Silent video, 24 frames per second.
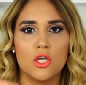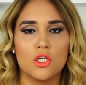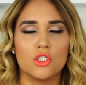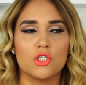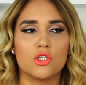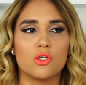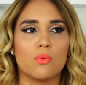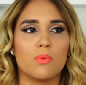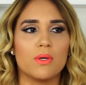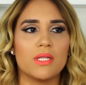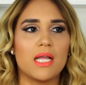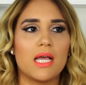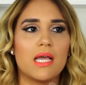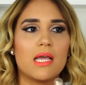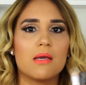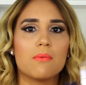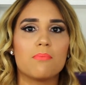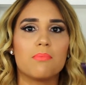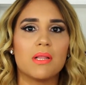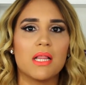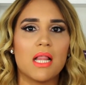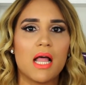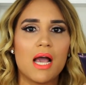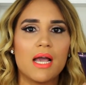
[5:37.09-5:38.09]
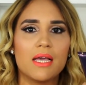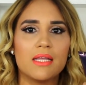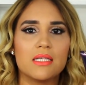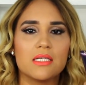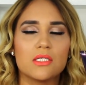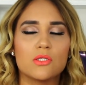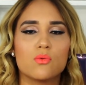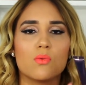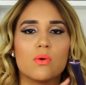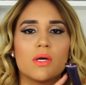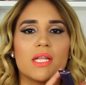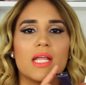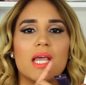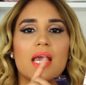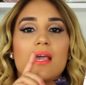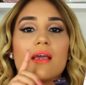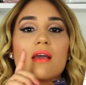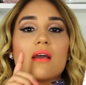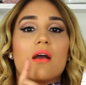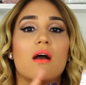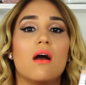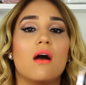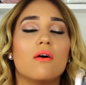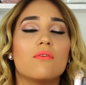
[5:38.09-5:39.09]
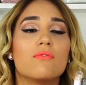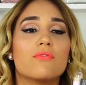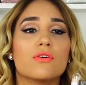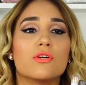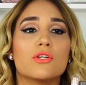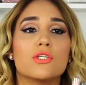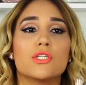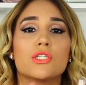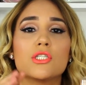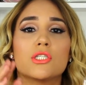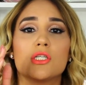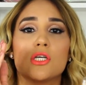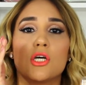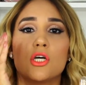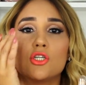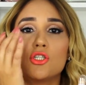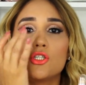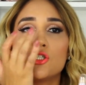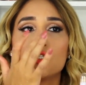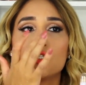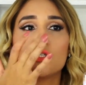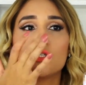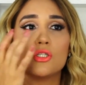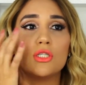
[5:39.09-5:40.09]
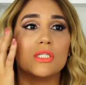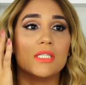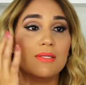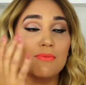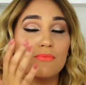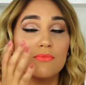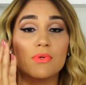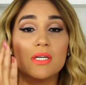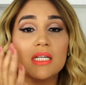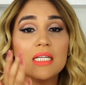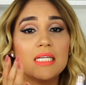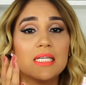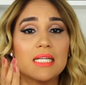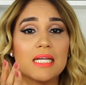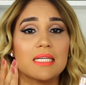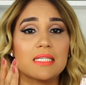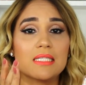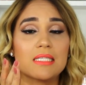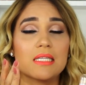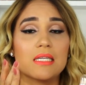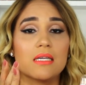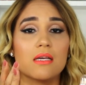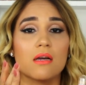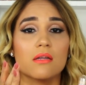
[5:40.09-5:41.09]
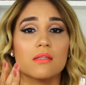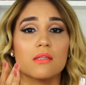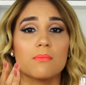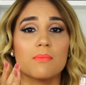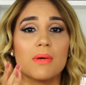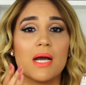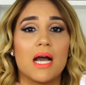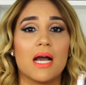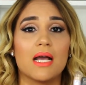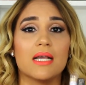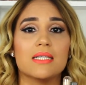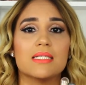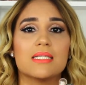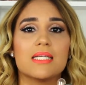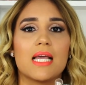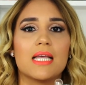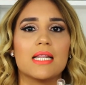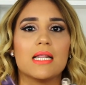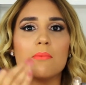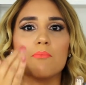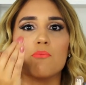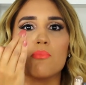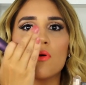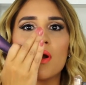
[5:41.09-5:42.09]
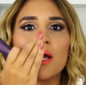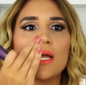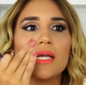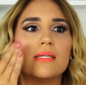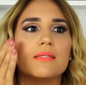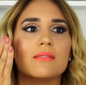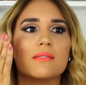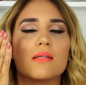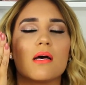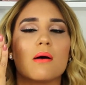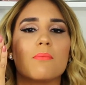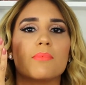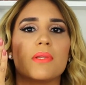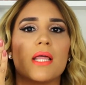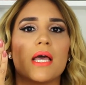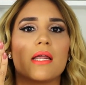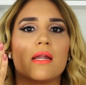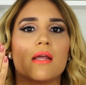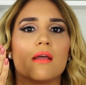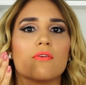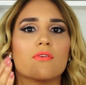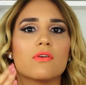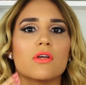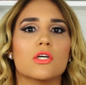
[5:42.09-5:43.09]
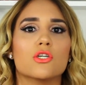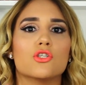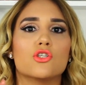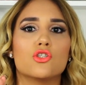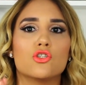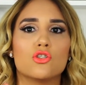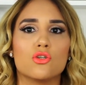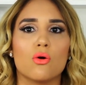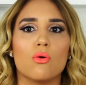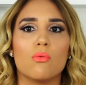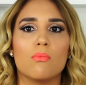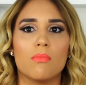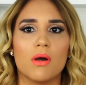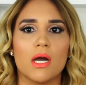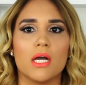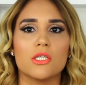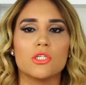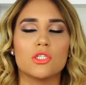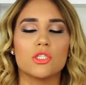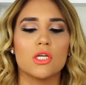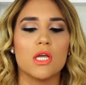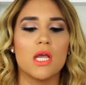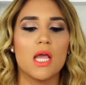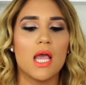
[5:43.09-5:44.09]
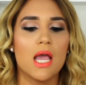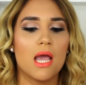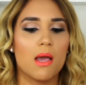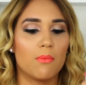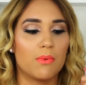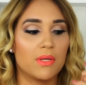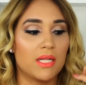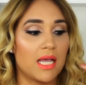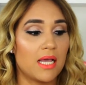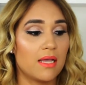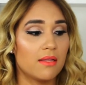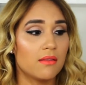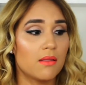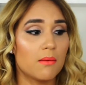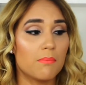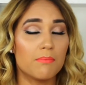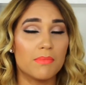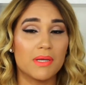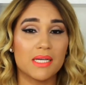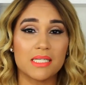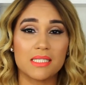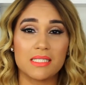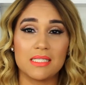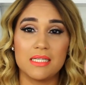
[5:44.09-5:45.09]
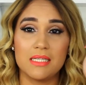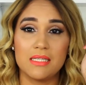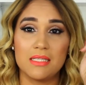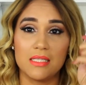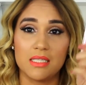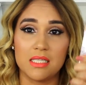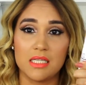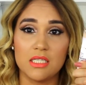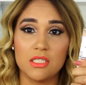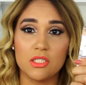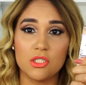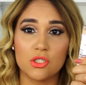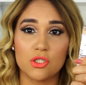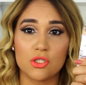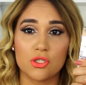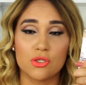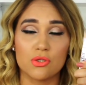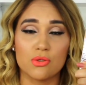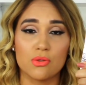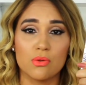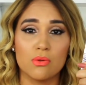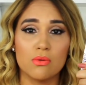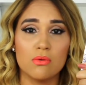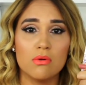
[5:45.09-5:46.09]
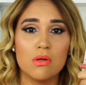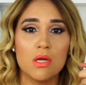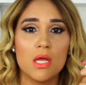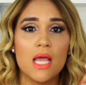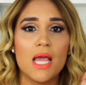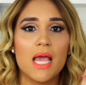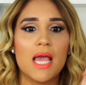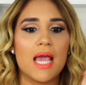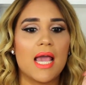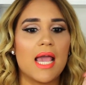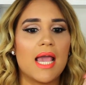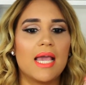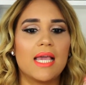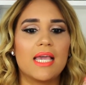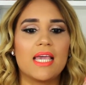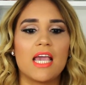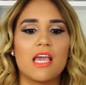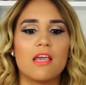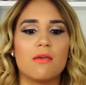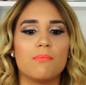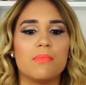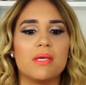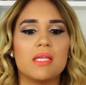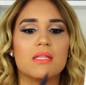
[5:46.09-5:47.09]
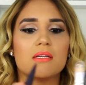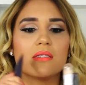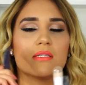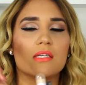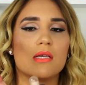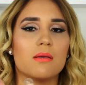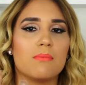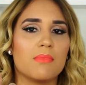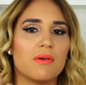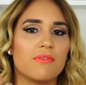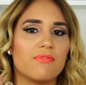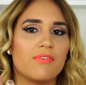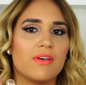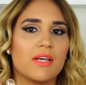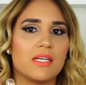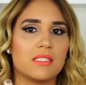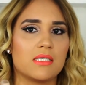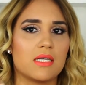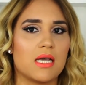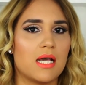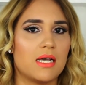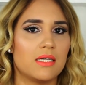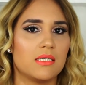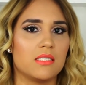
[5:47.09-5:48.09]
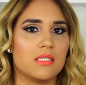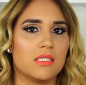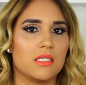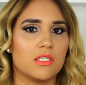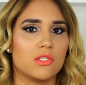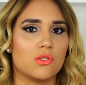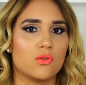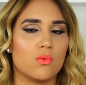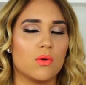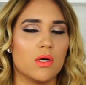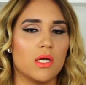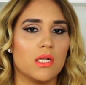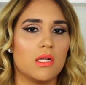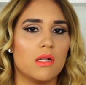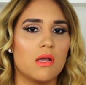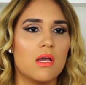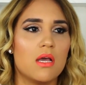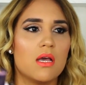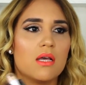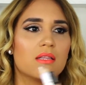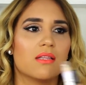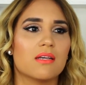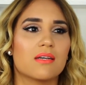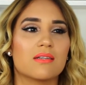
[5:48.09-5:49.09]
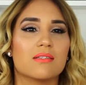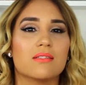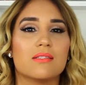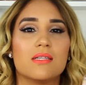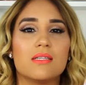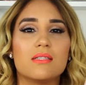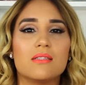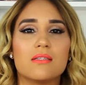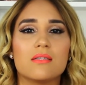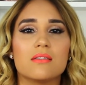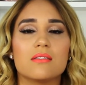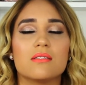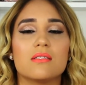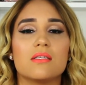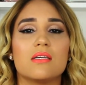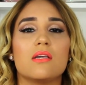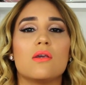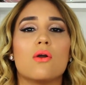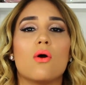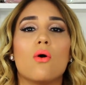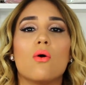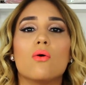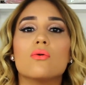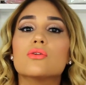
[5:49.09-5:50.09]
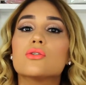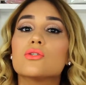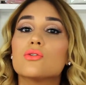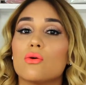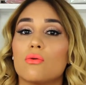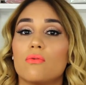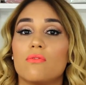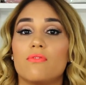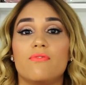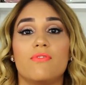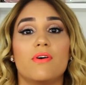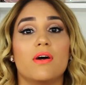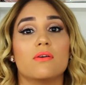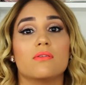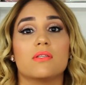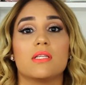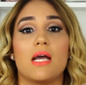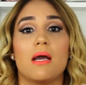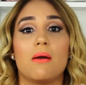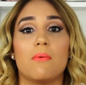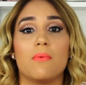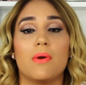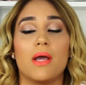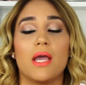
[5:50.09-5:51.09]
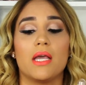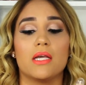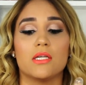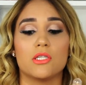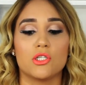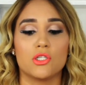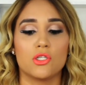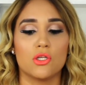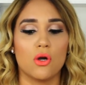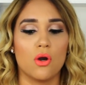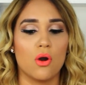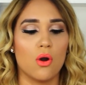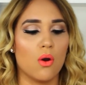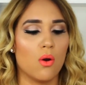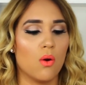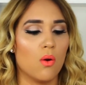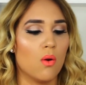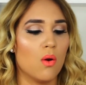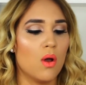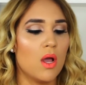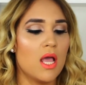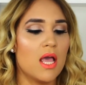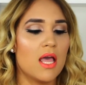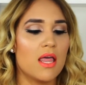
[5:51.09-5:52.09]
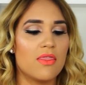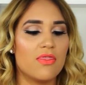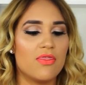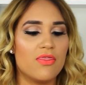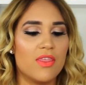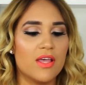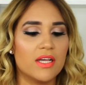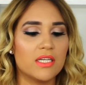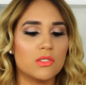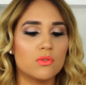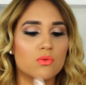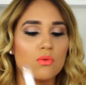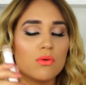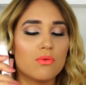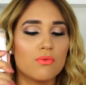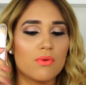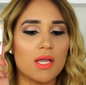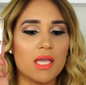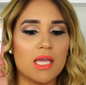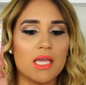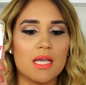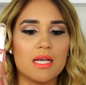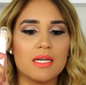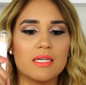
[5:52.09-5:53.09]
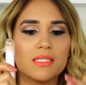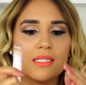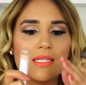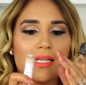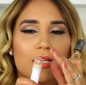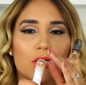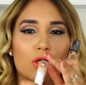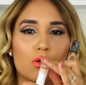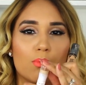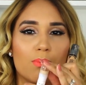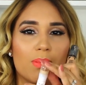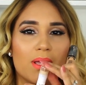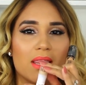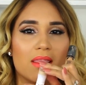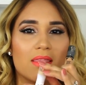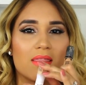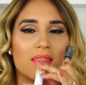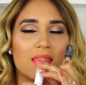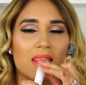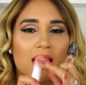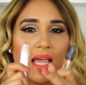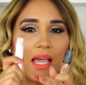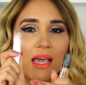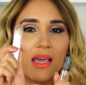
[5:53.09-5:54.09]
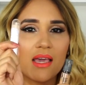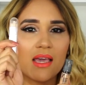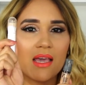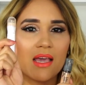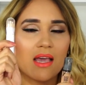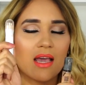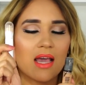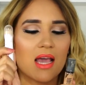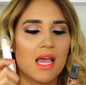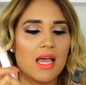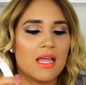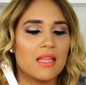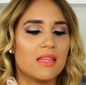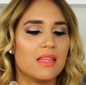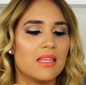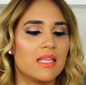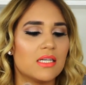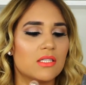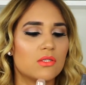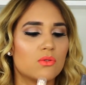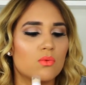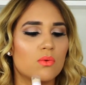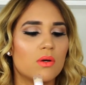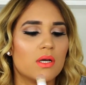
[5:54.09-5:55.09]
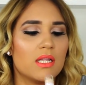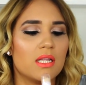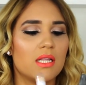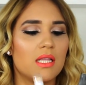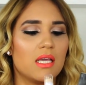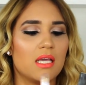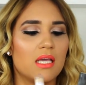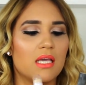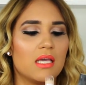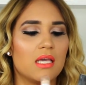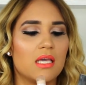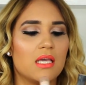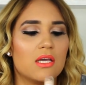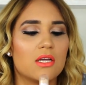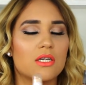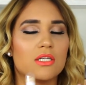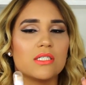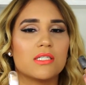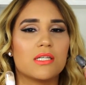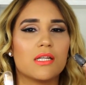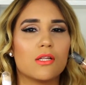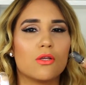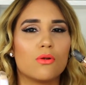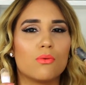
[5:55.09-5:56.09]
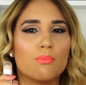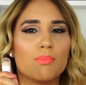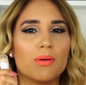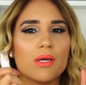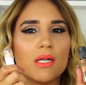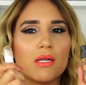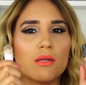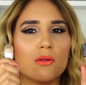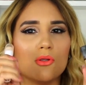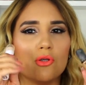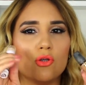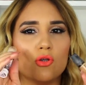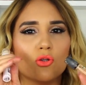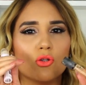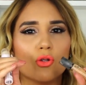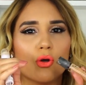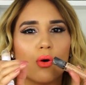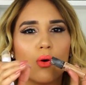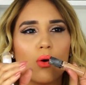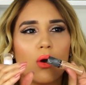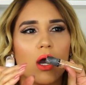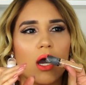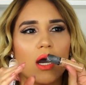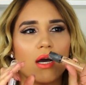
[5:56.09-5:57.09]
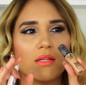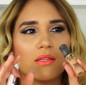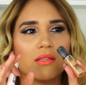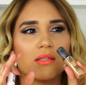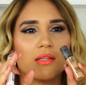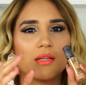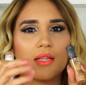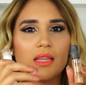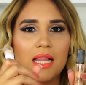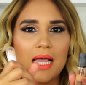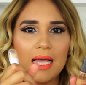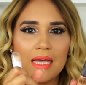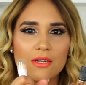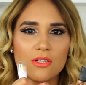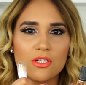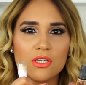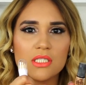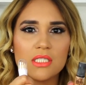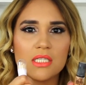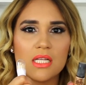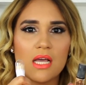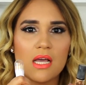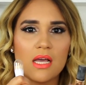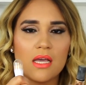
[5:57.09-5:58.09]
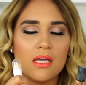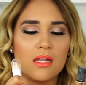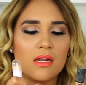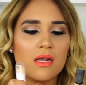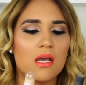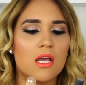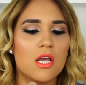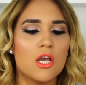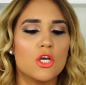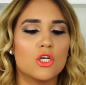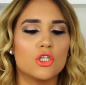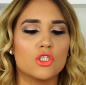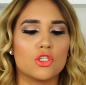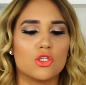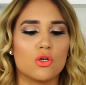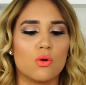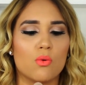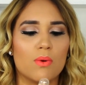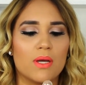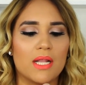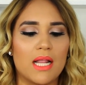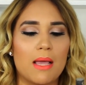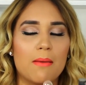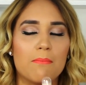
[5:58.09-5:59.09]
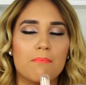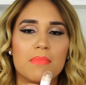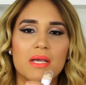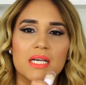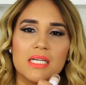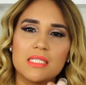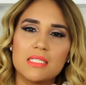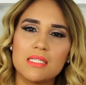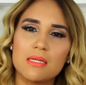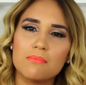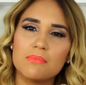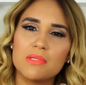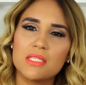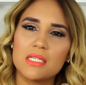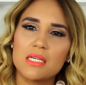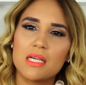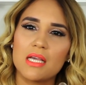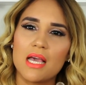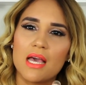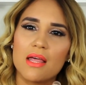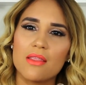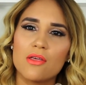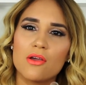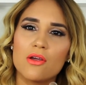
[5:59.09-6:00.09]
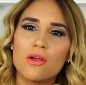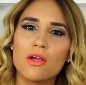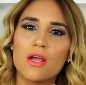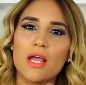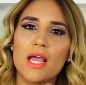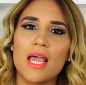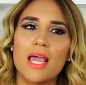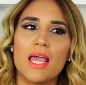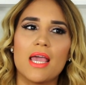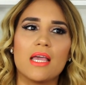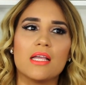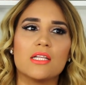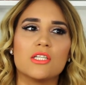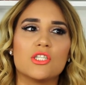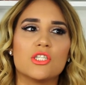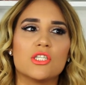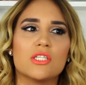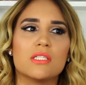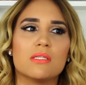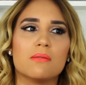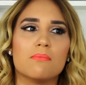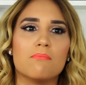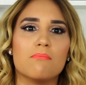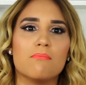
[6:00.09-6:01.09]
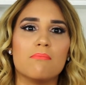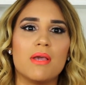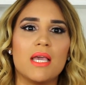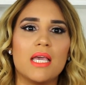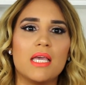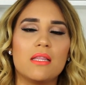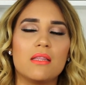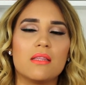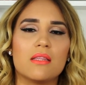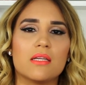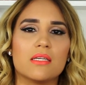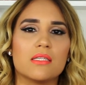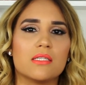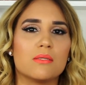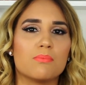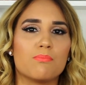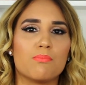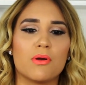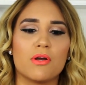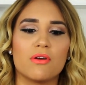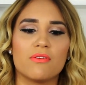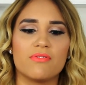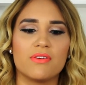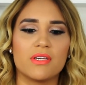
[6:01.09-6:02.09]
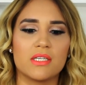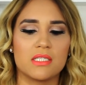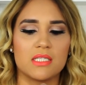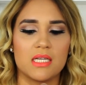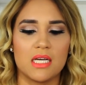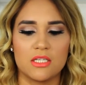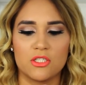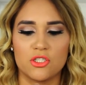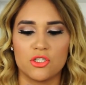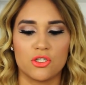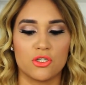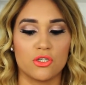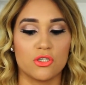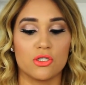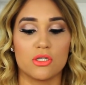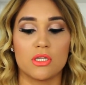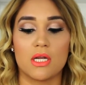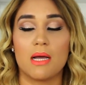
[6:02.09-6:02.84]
So when I apply this one, it covers really nicely under my eyes and it brightens up that area so much. And when I end up mixing these two, it gave me the same effect as this one. The consistency also felt that way. So this one right here is a little bit thick, and this one in here is a little bit, you know, on the lighter side. So when I mix them together, it just made this perfect texture.